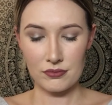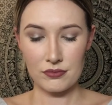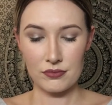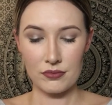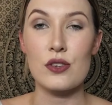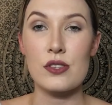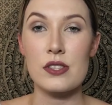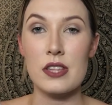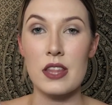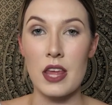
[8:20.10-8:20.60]

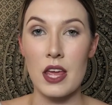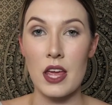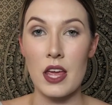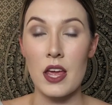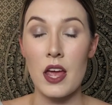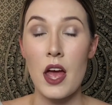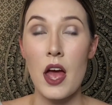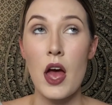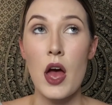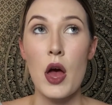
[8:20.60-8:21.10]
use
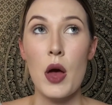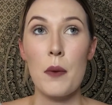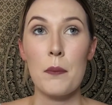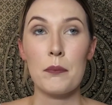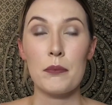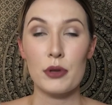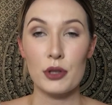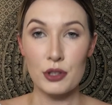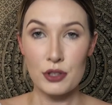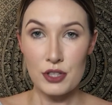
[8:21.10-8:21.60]
the
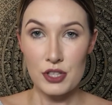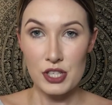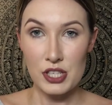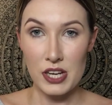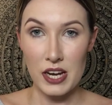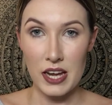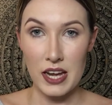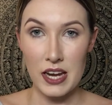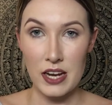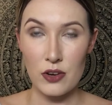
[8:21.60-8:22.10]
blue
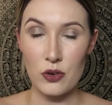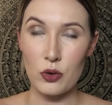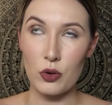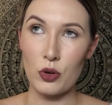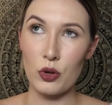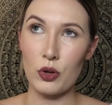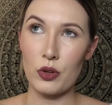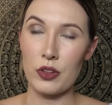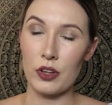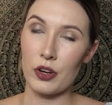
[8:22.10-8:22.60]
shade
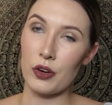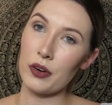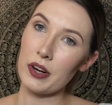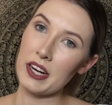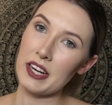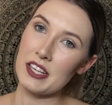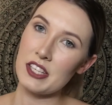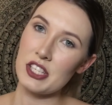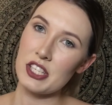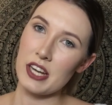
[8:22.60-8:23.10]
or the
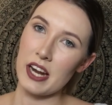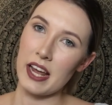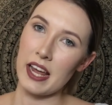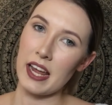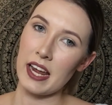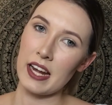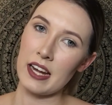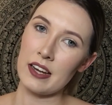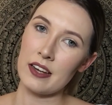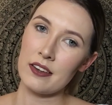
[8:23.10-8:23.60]
green
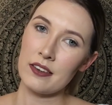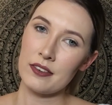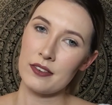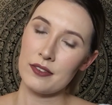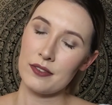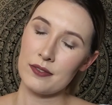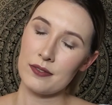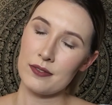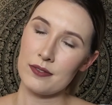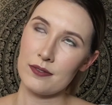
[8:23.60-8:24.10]
shade,
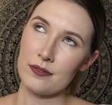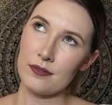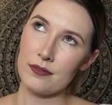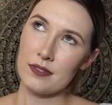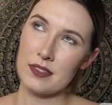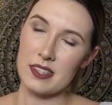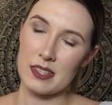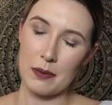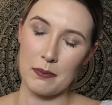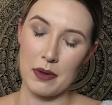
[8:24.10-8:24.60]

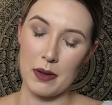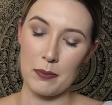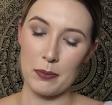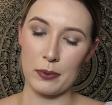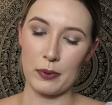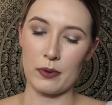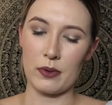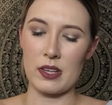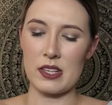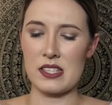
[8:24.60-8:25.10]
some
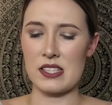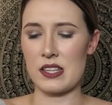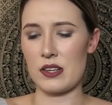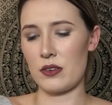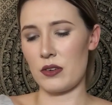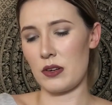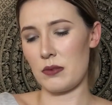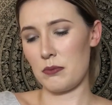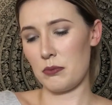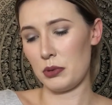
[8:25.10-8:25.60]
people
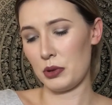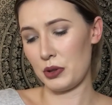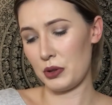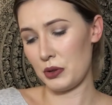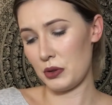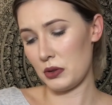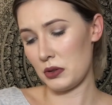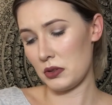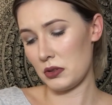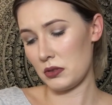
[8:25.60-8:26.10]
consider it
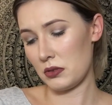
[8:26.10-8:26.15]
blue,